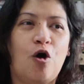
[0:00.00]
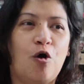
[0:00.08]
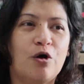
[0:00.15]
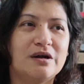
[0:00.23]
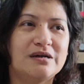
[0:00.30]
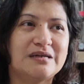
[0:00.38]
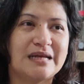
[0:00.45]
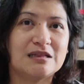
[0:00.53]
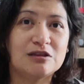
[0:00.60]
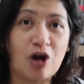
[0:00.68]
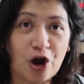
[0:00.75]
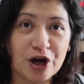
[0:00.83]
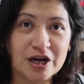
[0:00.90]
or like
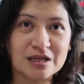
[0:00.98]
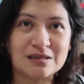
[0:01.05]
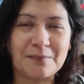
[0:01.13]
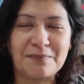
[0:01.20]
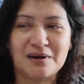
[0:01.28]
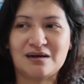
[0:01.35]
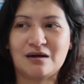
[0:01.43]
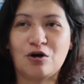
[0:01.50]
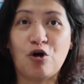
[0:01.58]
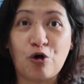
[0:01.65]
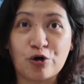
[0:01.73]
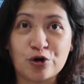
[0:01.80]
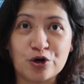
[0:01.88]
dark na parang
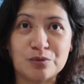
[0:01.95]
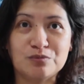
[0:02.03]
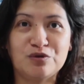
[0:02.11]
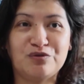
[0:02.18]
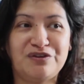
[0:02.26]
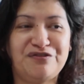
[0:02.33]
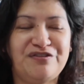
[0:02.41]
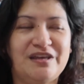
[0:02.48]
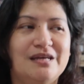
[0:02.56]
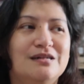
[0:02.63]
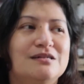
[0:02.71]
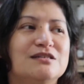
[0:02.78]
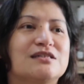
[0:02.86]
horror movie
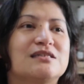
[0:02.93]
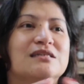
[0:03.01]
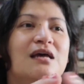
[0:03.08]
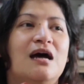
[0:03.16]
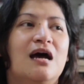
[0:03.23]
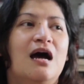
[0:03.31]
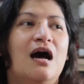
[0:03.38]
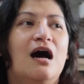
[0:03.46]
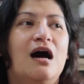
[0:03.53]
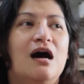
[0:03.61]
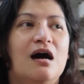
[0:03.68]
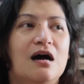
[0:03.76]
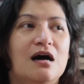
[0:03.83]
feels.
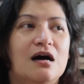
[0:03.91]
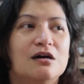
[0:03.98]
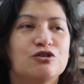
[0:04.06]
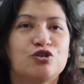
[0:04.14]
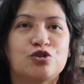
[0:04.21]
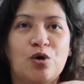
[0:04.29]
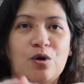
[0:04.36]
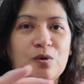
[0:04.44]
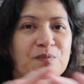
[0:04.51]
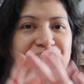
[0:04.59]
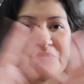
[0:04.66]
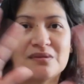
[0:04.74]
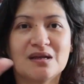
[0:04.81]
Uh,
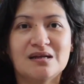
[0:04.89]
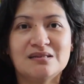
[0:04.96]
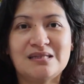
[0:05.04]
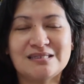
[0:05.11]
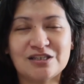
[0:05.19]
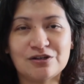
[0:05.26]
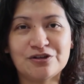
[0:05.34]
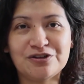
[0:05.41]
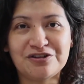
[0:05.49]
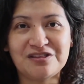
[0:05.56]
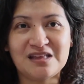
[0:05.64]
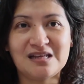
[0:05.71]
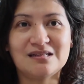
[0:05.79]
so that's
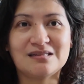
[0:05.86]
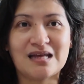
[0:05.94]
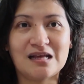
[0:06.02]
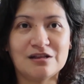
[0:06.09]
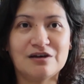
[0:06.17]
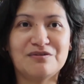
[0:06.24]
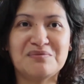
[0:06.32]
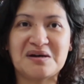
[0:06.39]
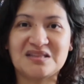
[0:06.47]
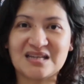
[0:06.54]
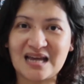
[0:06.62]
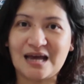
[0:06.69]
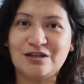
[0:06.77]
another thing that I love
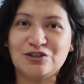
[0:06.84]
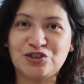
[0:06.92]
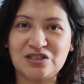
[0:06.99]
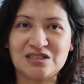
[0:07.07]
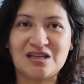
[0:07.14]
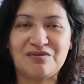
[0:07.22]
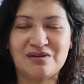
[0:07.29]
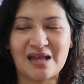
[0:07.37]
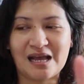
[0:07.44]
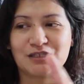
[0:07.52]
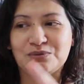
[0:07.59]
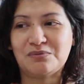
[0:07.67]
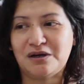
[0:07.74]
about the Canon G seven
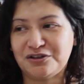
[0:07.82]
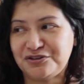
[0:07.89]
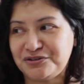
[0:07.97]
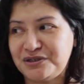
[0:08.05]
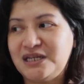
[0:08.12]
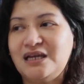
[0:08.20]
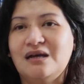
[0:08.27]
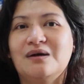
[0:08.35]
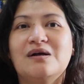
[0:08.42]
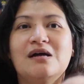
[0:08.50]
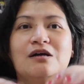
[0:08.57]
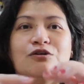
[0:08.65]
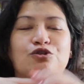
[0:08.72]
X Mark three.
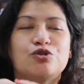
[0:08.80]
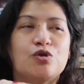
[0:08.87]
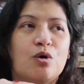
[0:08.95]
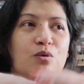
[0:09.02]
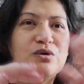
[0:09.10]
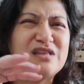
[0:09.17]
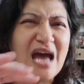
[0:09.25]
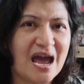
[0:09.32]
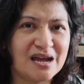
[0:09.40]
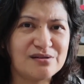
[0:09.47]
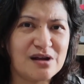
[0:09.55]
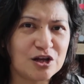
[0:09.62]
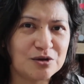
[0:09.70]
So would
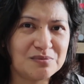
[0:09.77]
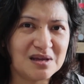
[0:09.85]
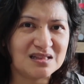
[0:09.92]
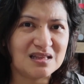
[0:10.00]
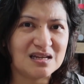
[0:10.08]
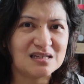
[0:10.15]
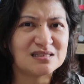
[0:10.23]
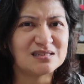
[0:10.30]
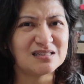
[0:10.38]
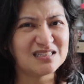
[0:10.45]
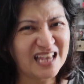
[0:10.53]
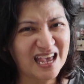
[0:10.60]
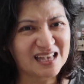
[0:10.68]
I recommend this?
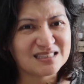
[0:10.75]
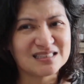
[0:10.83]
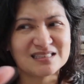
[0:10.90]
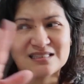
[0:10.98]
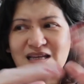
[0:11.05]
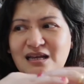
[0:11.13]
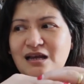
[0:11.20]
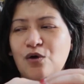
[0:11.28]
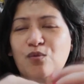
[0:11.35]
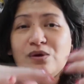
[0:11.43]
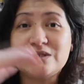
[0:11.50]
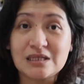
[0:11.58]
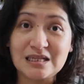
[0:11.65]
Yes.
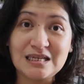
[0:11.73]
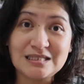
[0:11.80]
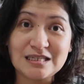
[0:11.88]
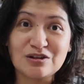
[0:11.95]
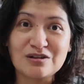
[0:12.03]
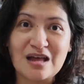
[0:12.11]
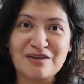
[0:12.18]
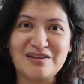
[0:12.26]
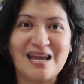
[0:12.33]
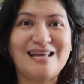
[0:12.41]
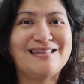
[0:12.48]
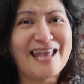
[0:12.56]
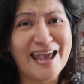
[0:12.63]
Was it easy to
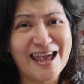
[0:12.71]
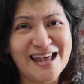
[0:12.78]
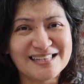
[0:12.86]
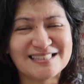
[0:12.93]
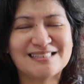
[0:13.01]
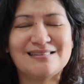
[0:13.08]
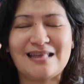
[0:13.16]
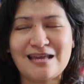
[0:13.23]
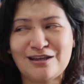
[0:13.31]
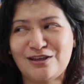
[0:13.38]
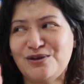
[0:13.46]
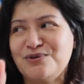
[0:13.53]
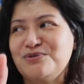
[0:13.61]
navigate? Yes.
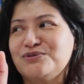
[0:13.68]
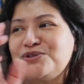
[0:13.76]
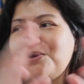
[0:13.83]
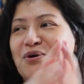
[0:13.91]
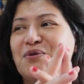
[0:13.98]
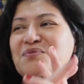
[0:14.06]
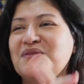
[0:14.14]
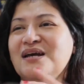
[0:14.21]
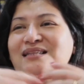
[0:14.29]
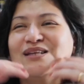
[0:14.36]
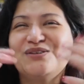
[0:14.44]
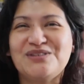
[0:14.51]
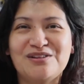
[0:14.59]
Thank you. So
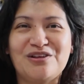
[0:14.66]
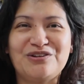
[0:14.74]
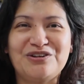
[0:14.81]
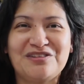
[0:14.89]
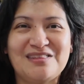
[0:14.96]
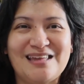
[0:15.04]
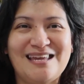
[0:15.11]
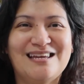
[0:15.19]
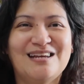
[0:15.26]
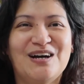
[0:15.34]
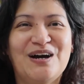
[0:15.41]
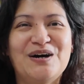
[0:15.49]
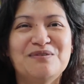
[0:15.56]
that's another
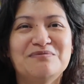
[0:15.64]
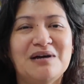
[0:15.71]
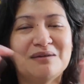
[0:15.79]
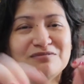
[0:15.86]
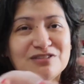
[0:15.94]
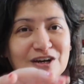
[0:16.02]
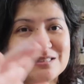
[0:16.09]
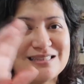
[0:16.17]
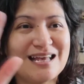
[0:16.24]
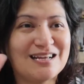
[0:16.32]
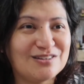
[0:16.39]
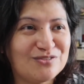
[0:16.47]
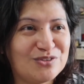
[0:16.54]
thing. Um, I've done
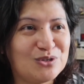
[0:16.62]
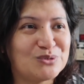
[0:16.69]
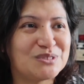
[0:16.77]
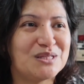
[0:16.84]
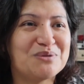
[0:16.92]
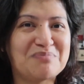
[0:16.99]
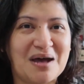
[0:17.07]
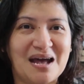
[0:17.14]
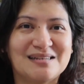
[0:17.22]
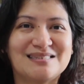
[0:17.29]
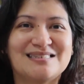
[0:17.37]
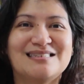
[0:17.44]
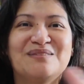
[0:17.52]
tech reviews in the
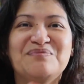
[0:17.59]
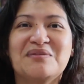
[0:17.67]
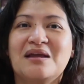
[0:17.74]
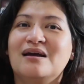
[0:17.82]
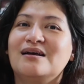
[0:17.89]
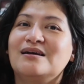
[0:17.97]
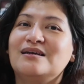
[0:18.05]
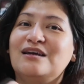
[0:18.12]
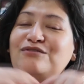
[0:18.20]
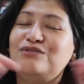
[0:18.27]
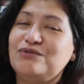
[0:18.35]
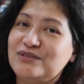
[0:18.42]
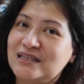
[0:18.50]
past.
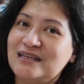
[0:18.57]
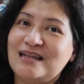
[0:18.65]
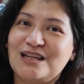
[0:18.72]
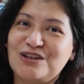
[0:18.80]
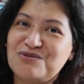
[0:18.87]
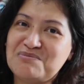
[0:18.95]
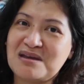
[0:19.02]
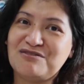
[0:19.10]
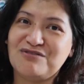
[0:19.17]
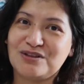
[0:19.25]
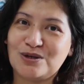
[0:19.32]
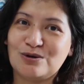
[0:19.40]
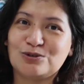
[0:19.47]
If you've seen any of my
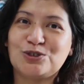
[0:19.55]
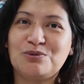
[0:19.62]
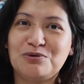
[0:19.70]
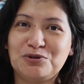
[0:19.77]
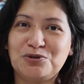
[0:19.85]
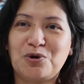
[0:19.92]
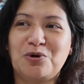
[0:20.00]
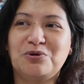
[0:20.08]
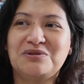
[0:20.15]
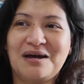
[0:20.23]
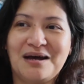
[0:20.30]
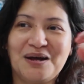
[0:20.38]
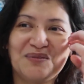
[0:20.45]
videos, you would know
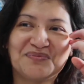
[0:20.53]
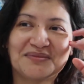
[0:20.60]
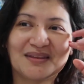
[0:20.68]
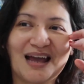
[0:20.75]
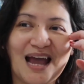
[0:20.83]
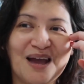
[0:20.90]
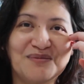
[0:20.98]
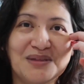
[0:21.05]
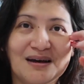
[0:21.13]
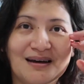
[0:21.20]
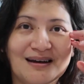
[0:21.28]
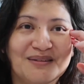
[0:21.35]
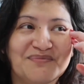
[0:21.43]
na I'm
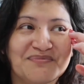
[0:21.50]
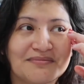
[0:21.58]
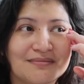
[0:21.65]
the